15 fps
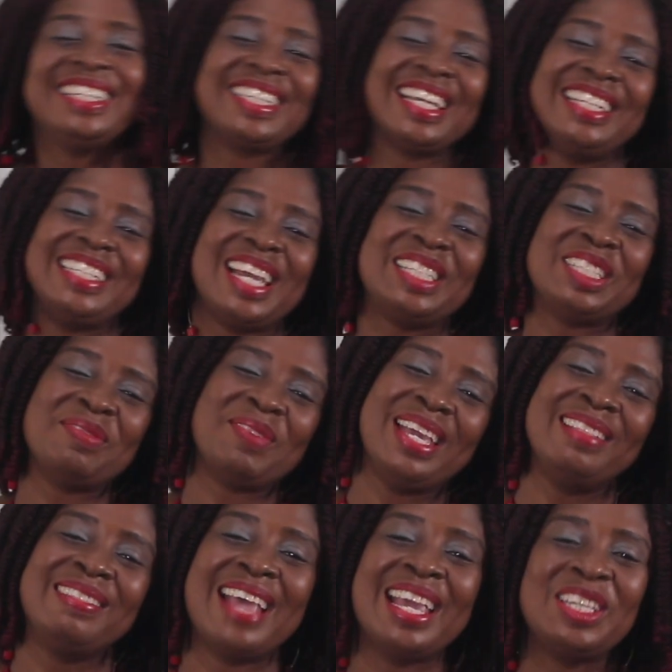Ladies and
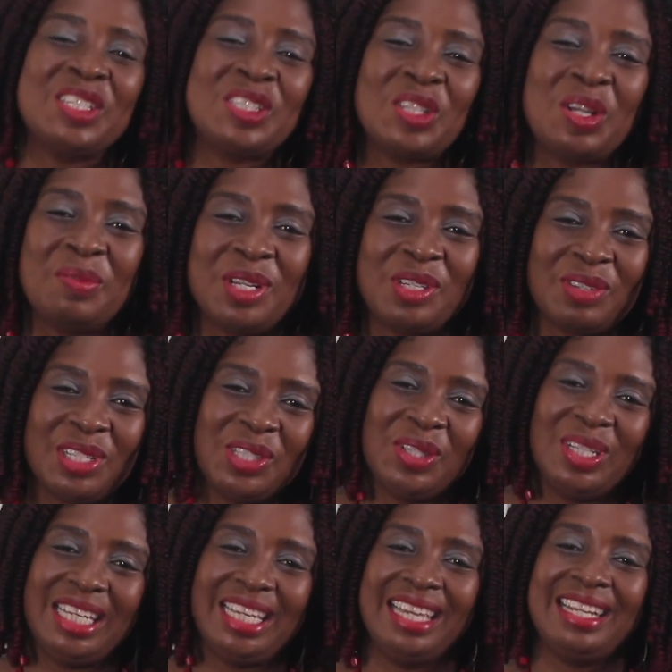gentlemen, thank you so
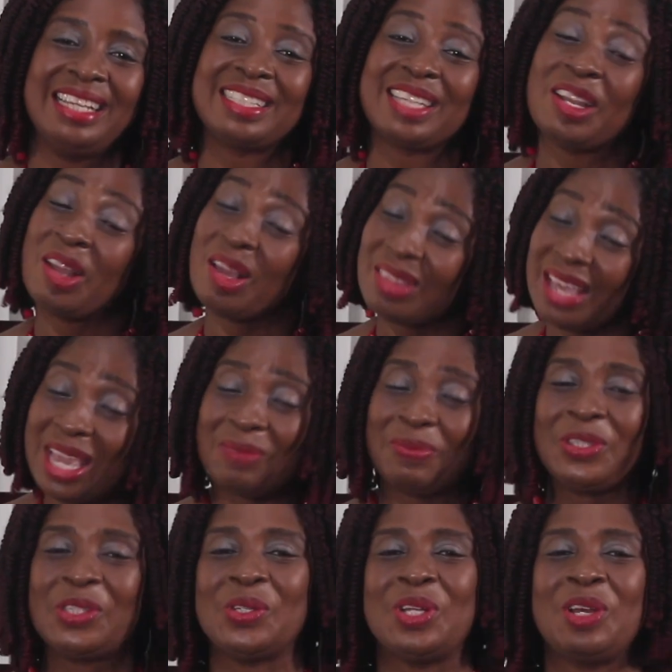much for tuning in. It's
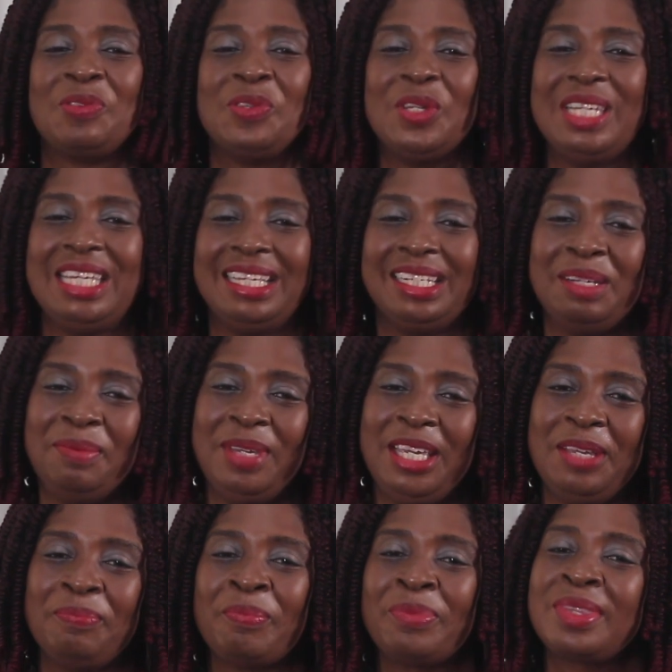another episode of
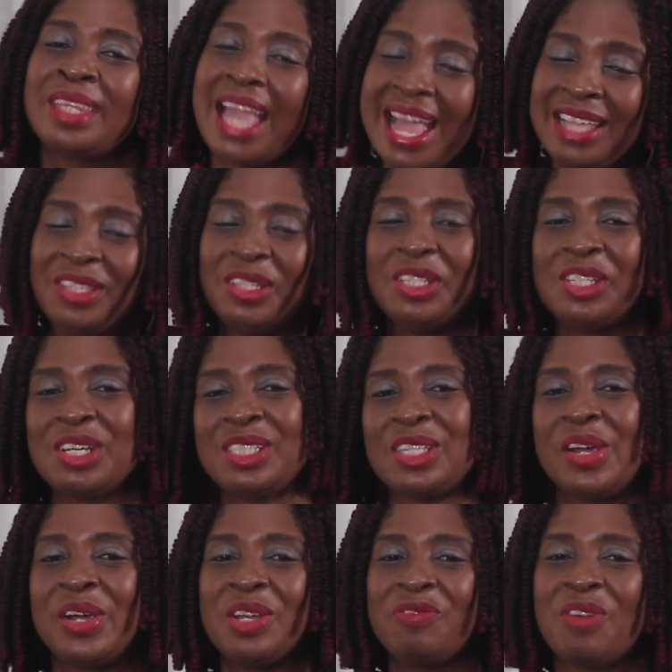Uniquely Me. And
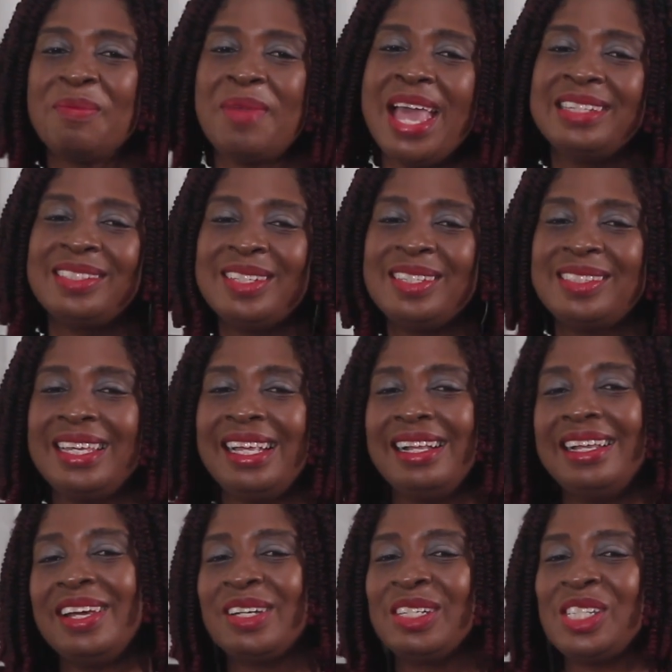you just heard from Esther
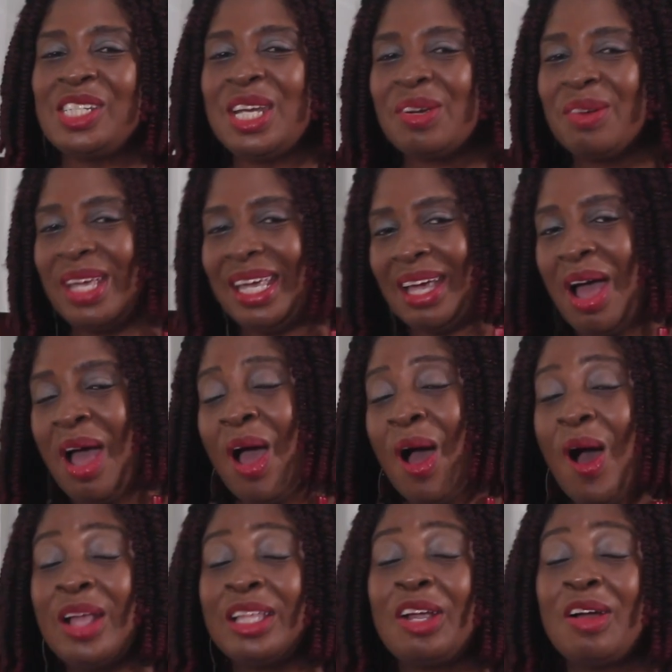Sinclair sharing
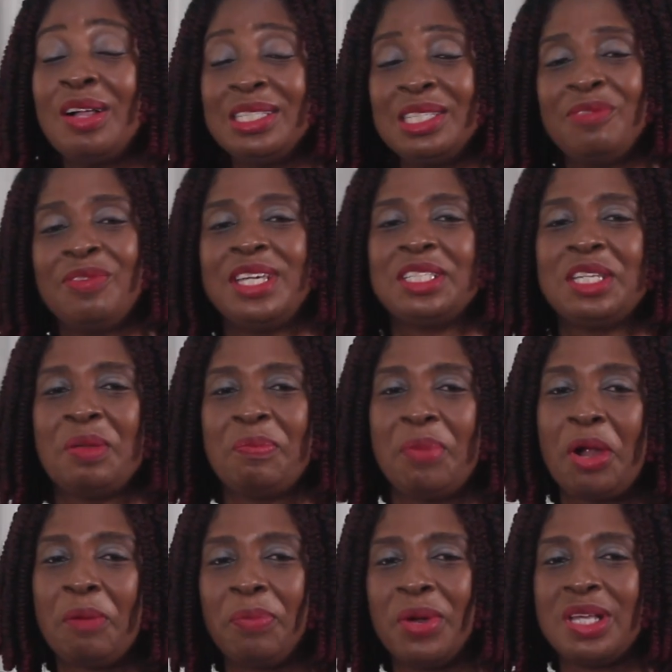on
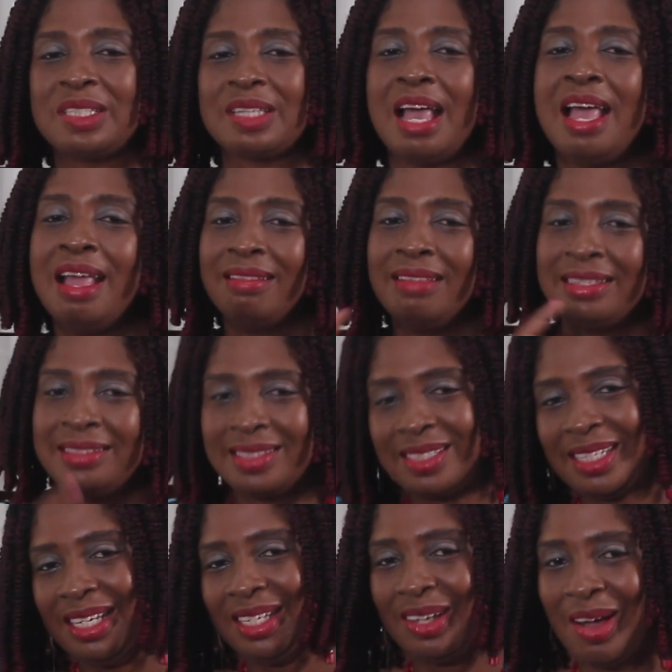cultivating purpose,
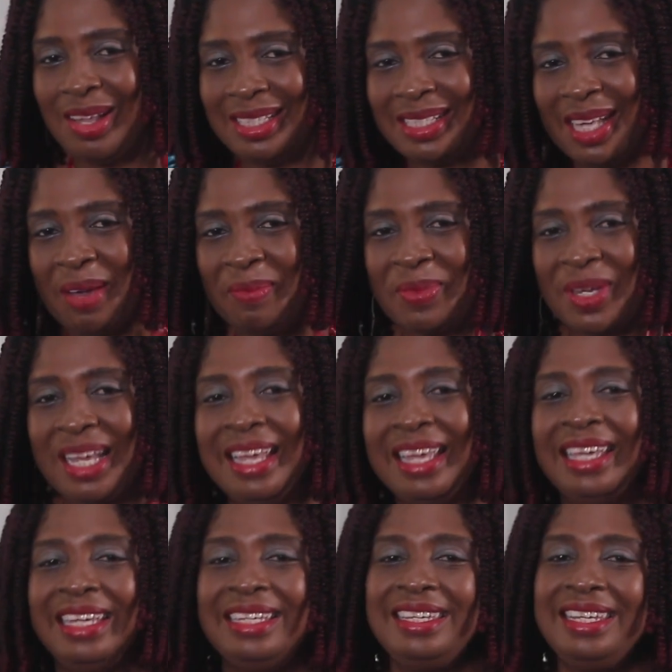the seed
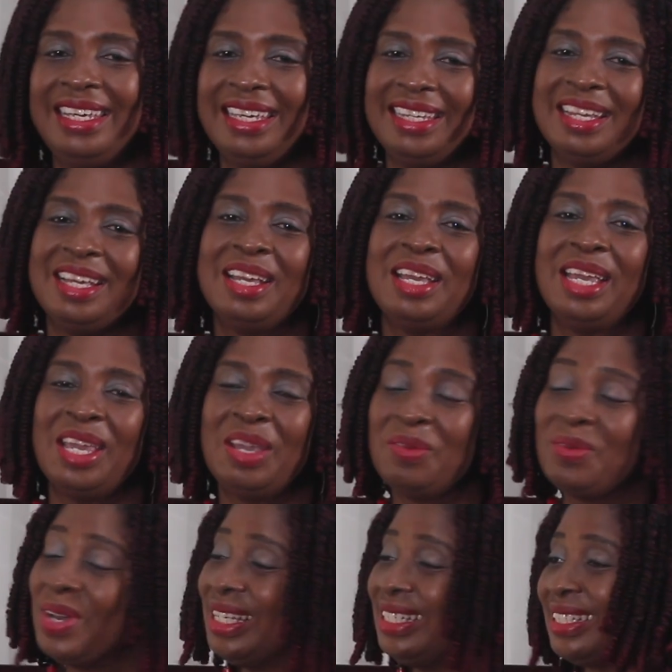concept. Indeed,
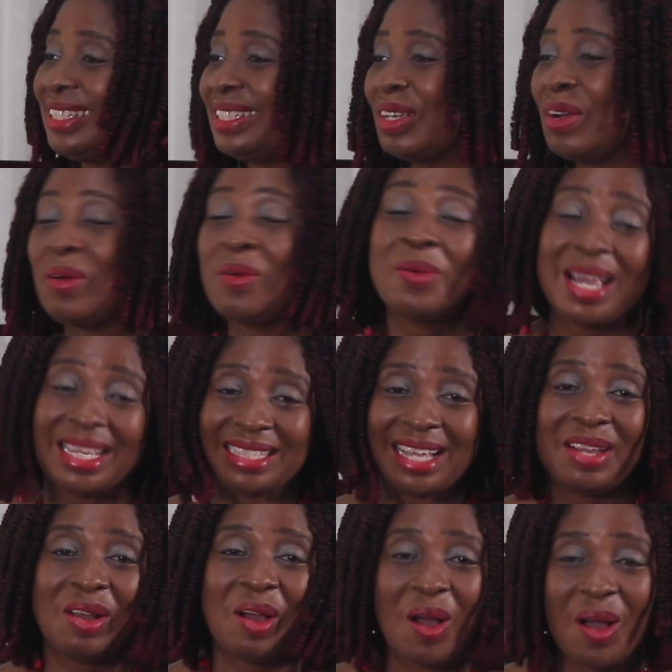it was
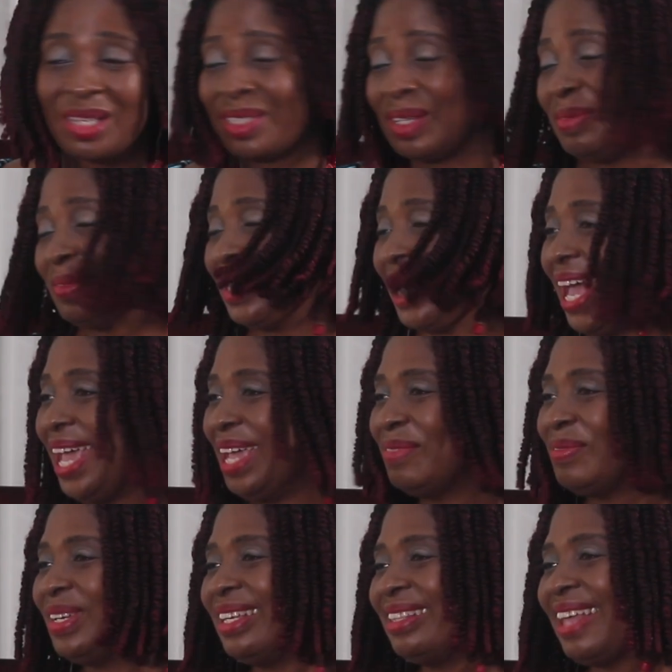quite an awesome
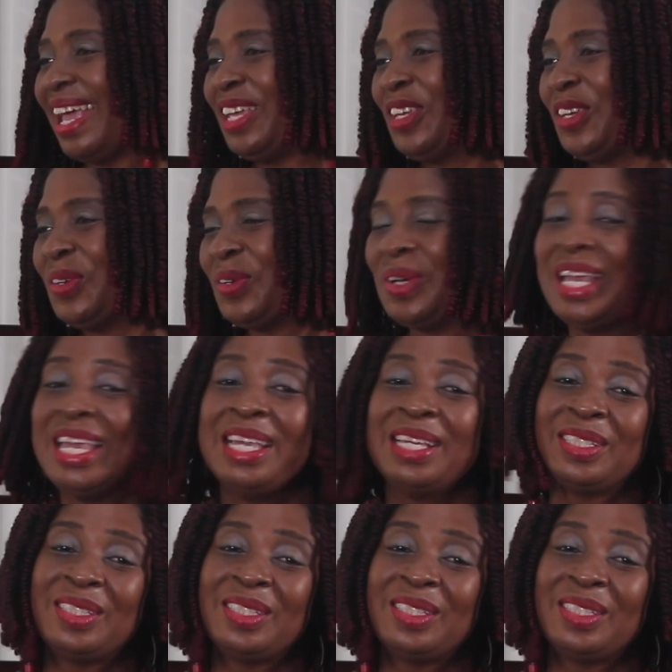time. Thank you.